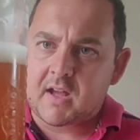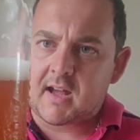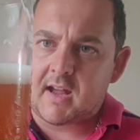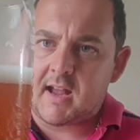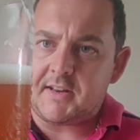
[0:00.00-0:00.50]

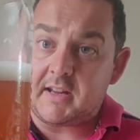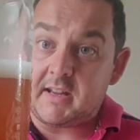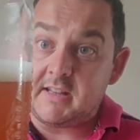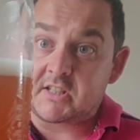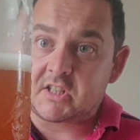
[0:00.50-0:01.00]
that head
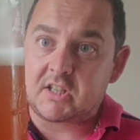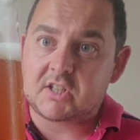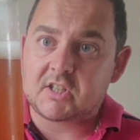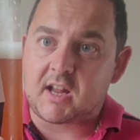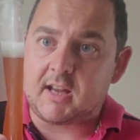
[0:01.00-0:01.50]
is
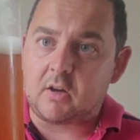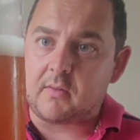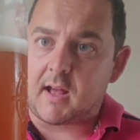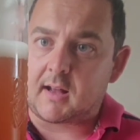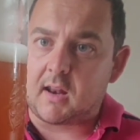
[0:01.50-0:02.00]
staying
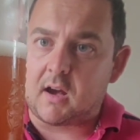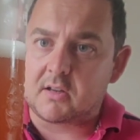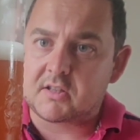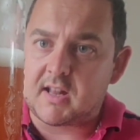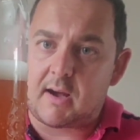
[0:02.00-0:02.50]
on that
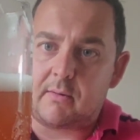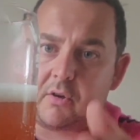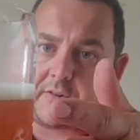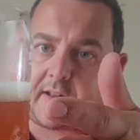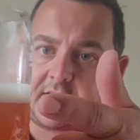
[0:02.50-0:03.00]
glass now. We've
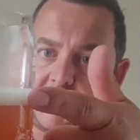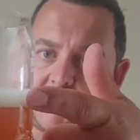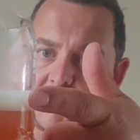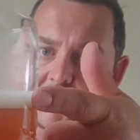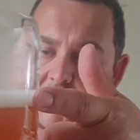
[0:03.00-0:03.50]
gone down to
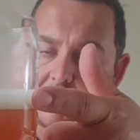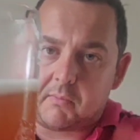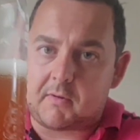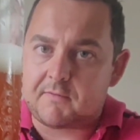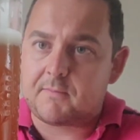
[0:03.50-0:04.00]
just
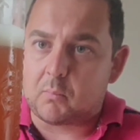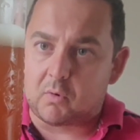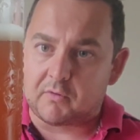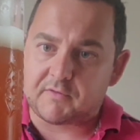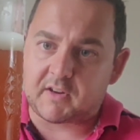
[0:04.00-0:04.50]
under
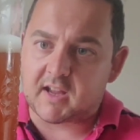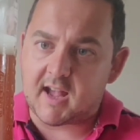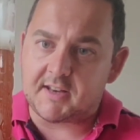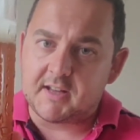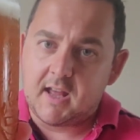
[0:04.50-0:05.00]
one finger
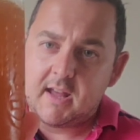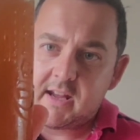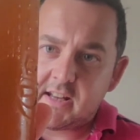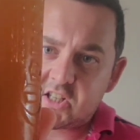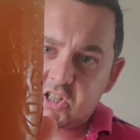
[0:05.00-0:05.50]
head.
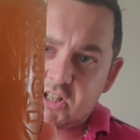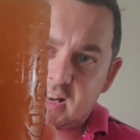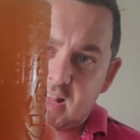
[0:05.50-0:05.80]
It still